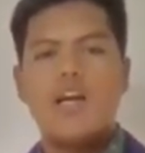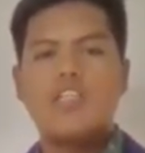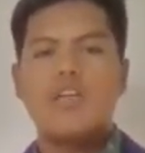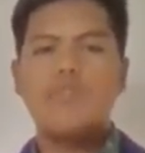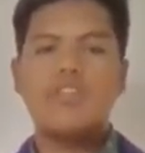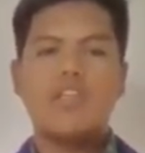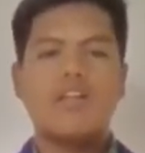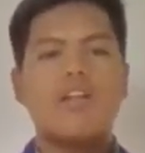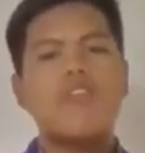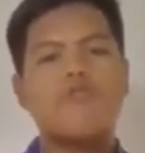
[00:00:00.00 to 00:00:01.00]
Domestic
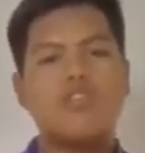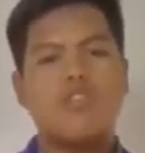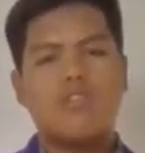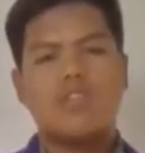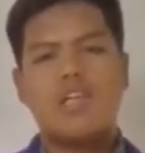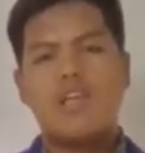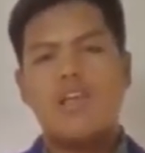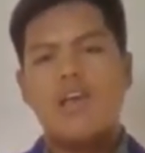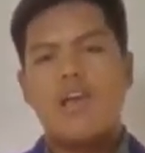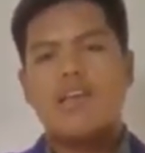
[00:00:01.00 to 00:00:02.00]
livestock
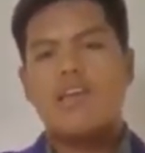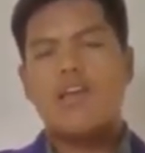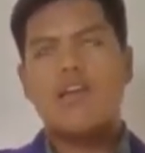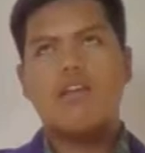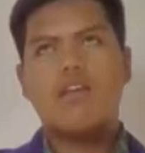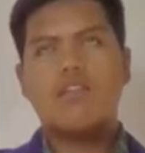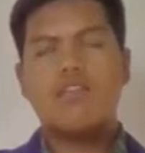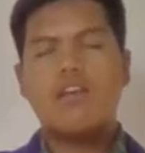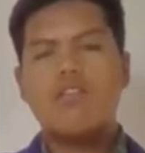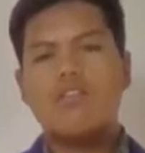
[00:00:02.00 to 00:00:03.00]

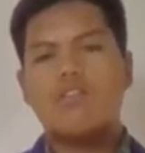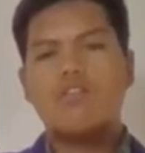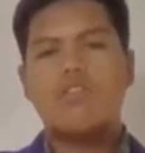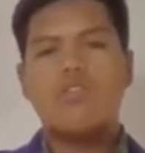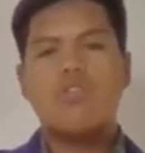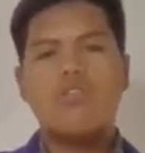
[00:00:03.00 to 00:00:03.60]
can also